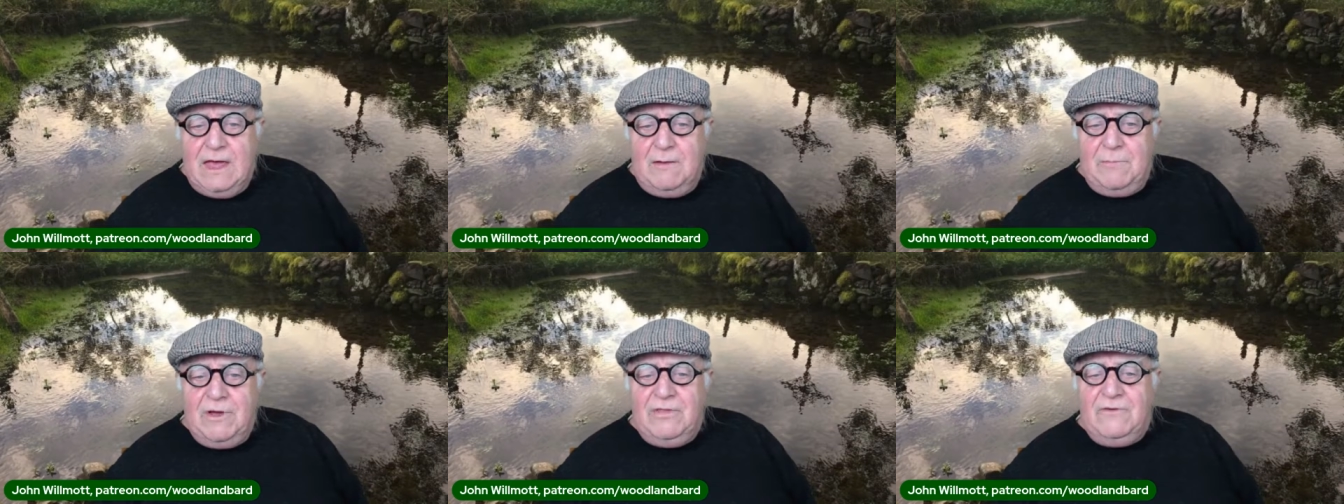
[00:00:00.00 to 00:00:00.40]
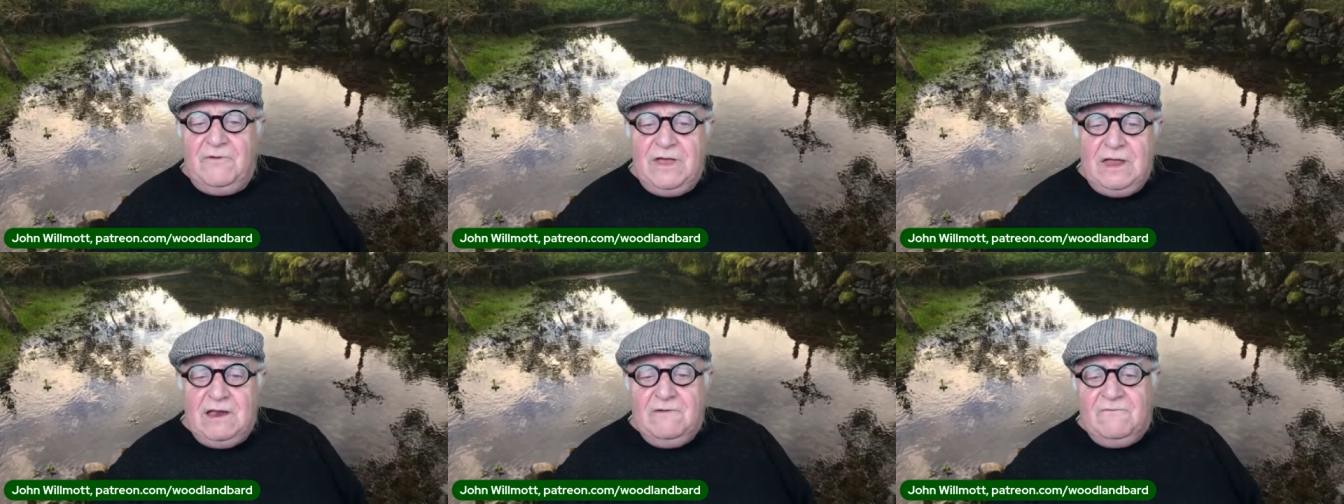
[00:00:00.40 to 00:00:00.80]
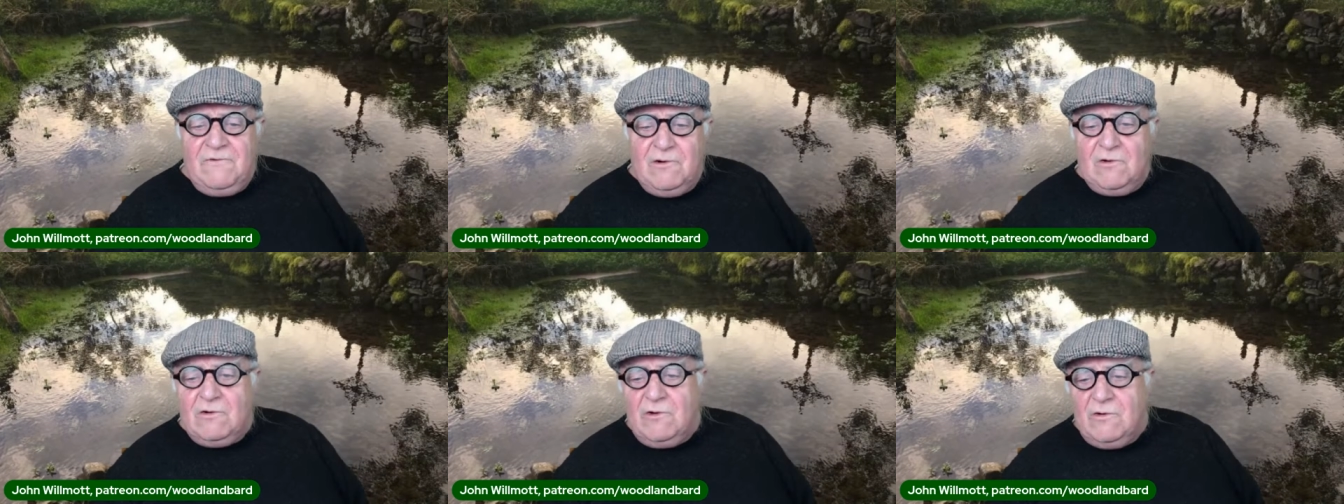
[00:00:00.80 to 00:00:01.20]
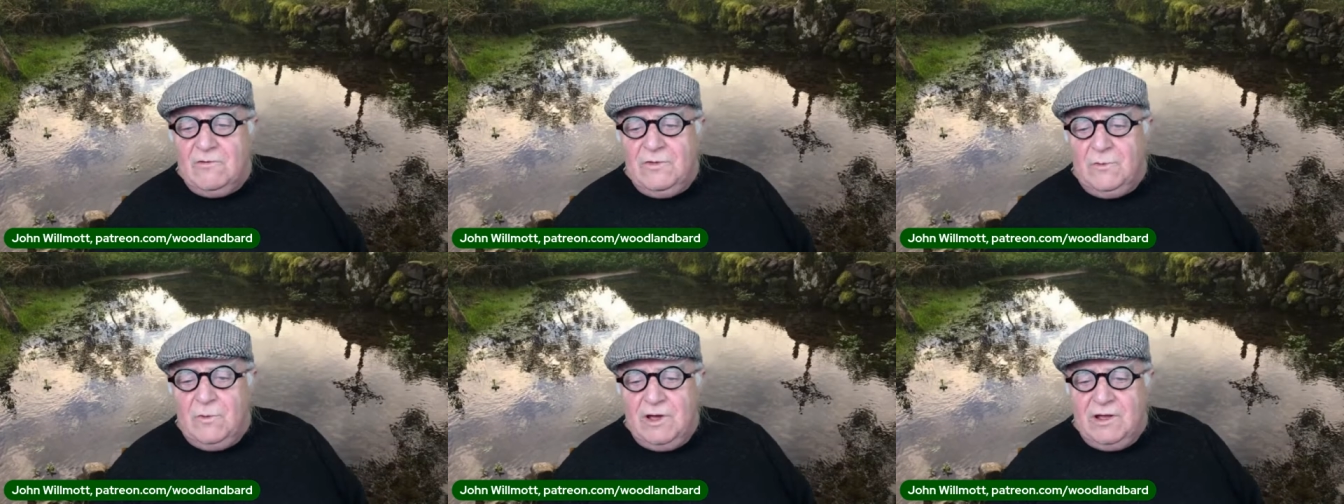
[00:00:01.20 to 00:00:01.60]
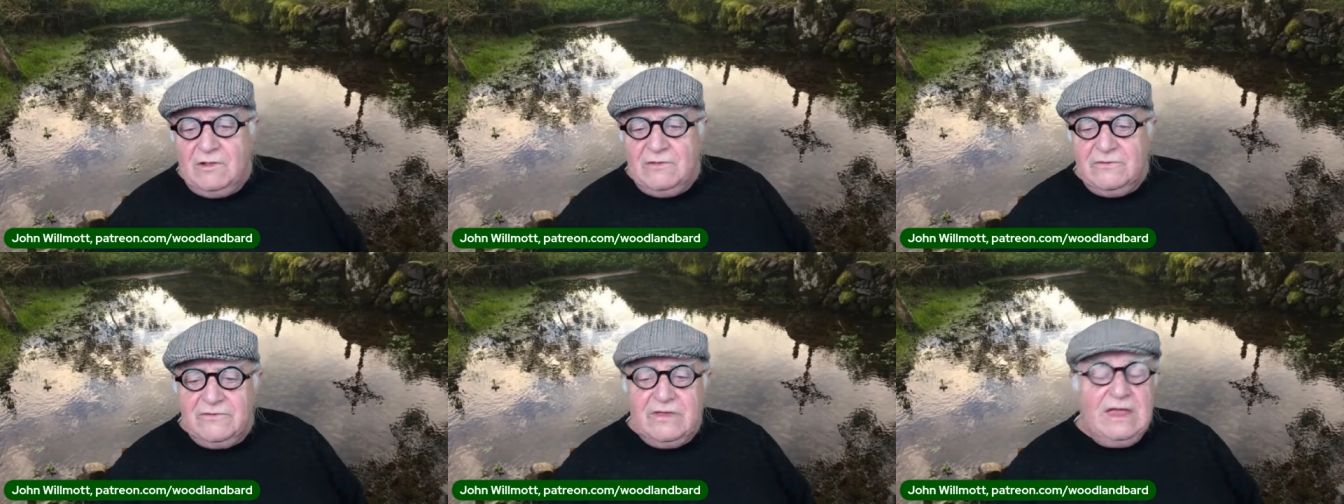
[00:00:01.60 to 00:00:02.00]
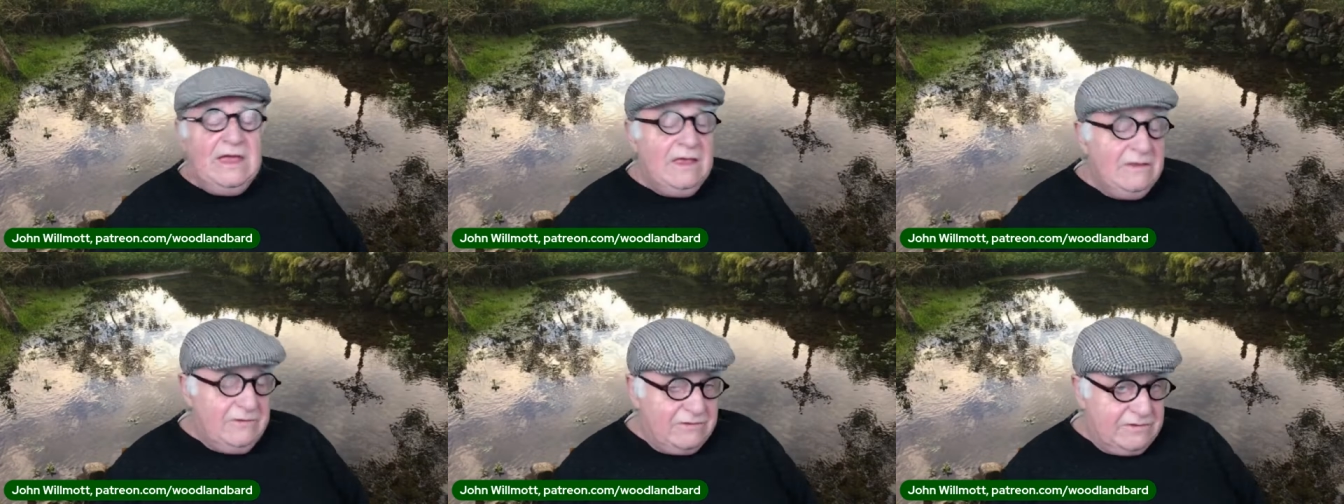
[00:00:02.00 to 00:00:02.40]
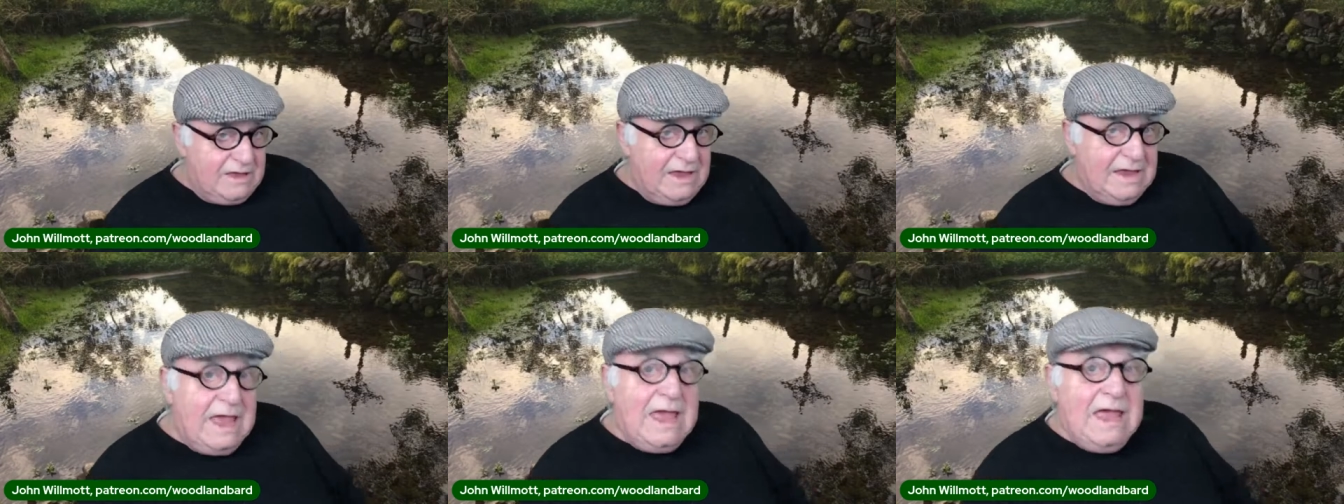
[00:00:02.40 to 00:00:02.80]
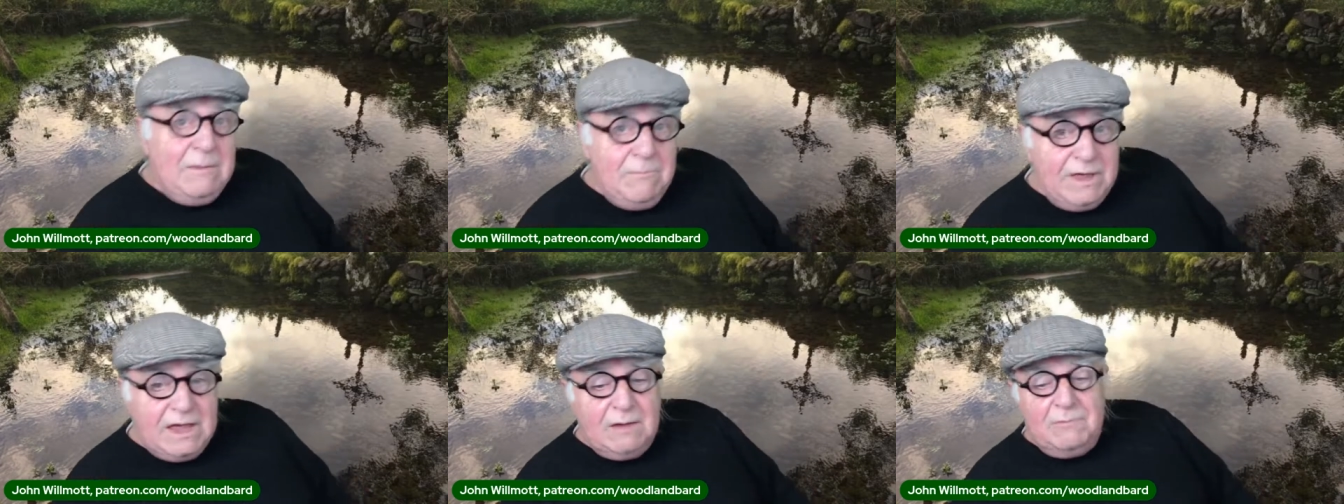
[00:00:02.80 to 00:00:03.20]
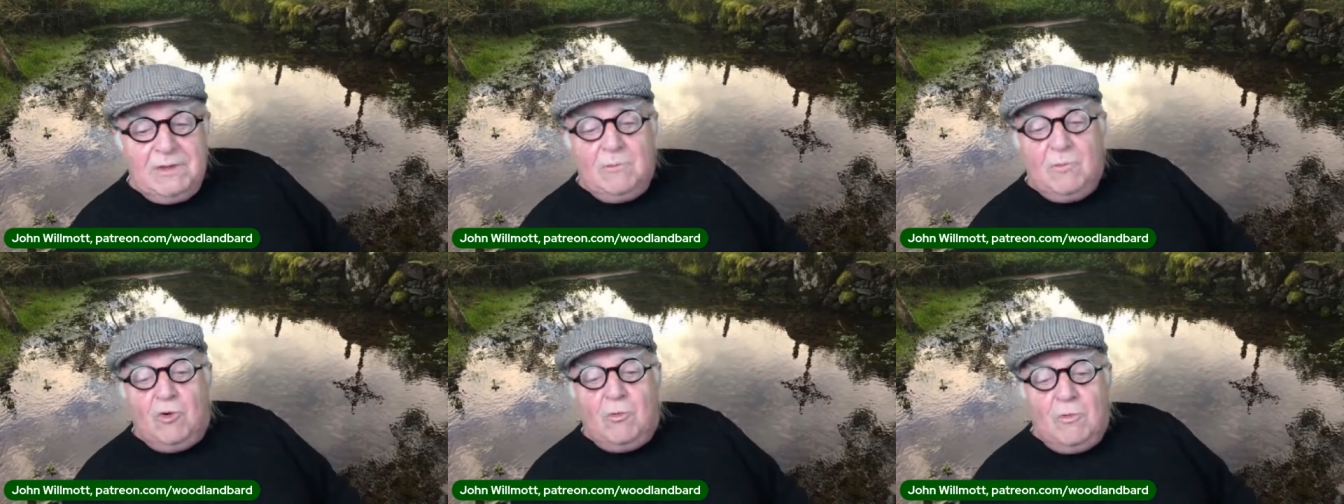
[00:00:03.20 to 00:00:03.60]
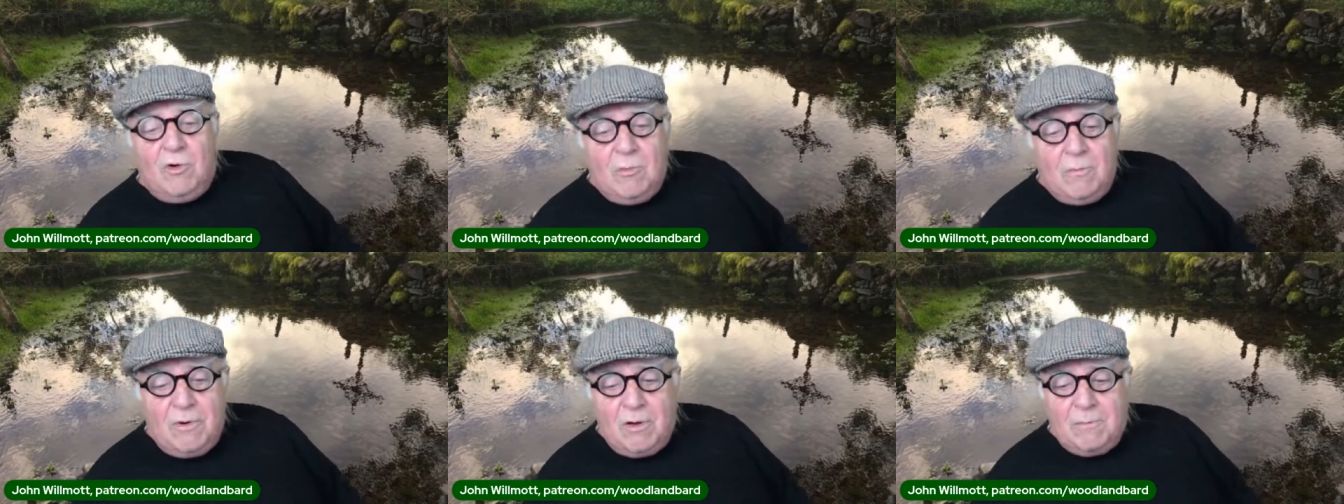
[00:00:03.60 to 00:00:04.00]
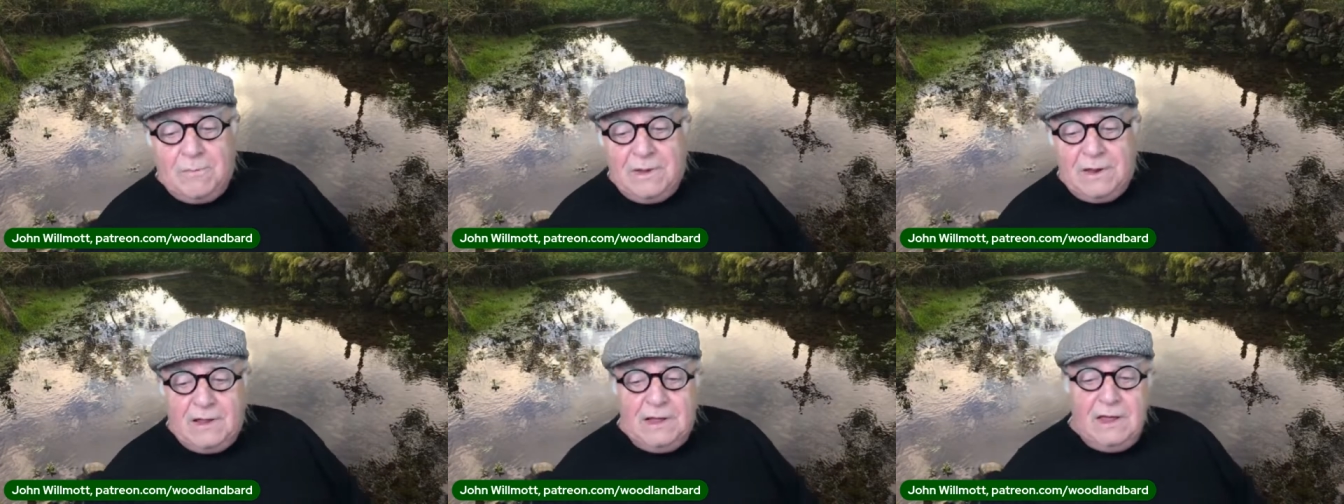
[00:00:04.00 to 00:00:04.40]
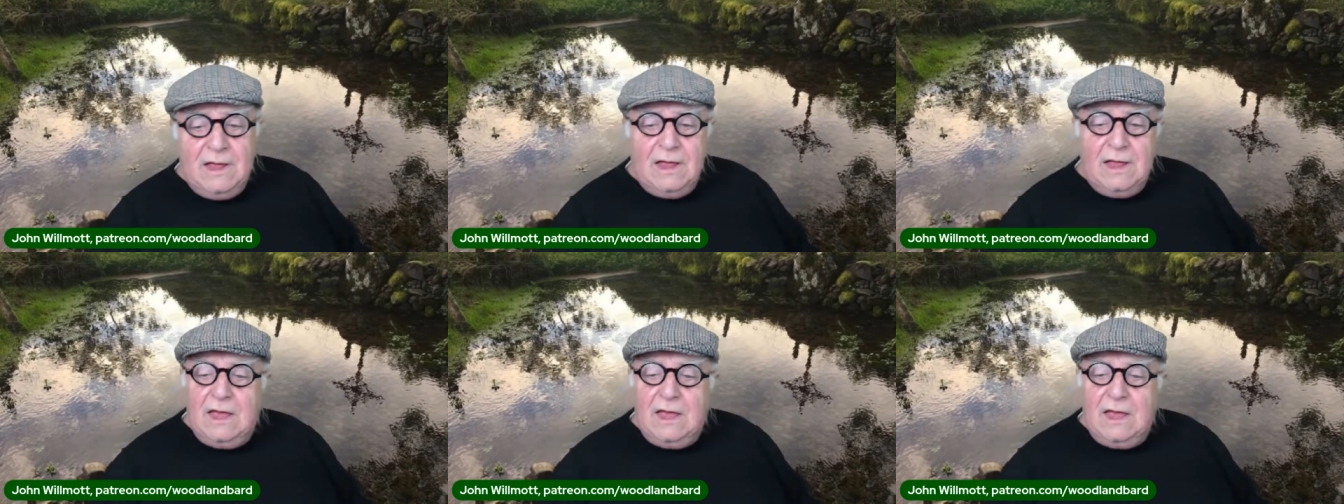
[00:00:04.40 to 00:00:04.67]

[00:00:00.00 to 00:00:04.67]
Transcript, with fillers: But the healing folklore of the Wells is, again, becoming more and more popular.